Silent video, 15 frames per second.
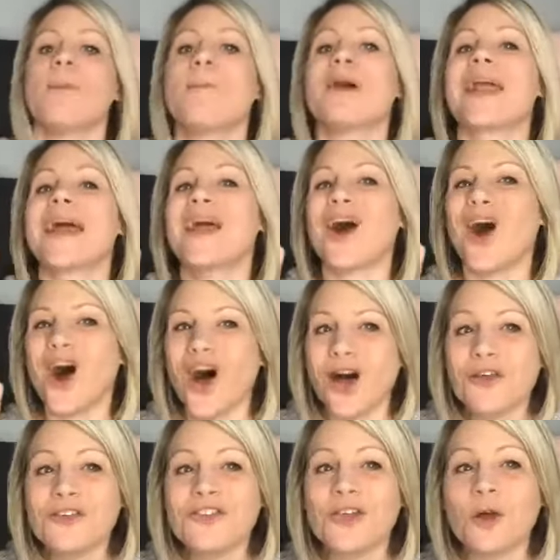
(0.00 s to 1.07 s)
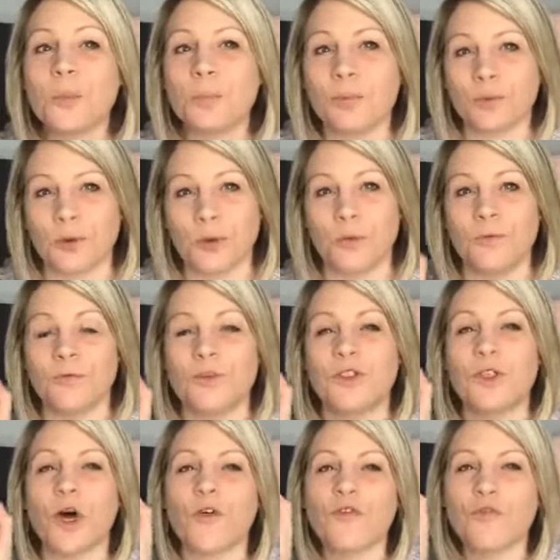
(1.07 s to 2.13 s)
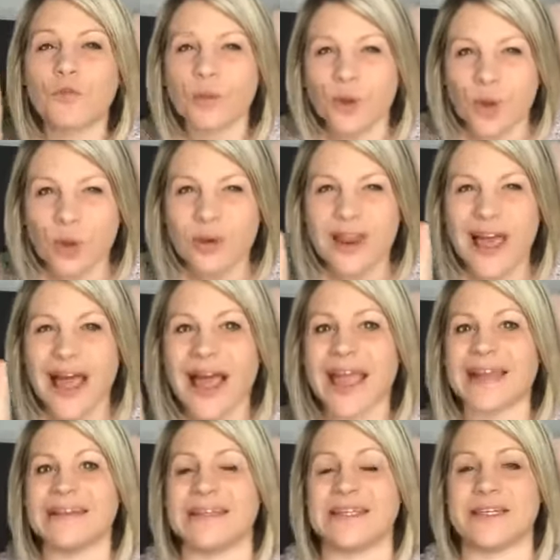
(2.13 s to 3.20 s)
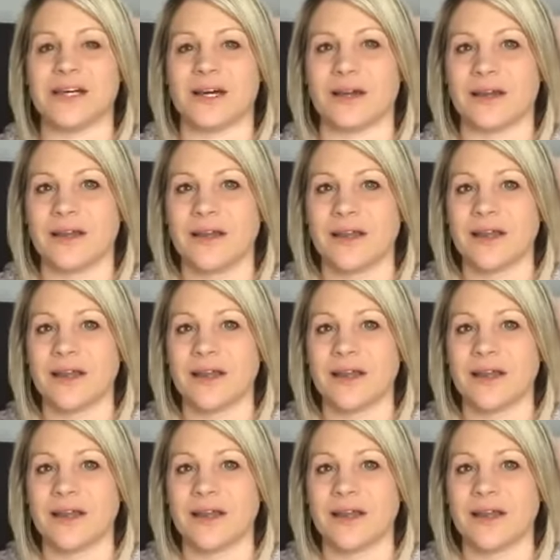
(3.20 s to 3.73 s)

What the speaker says: But I also proved the fruit idea,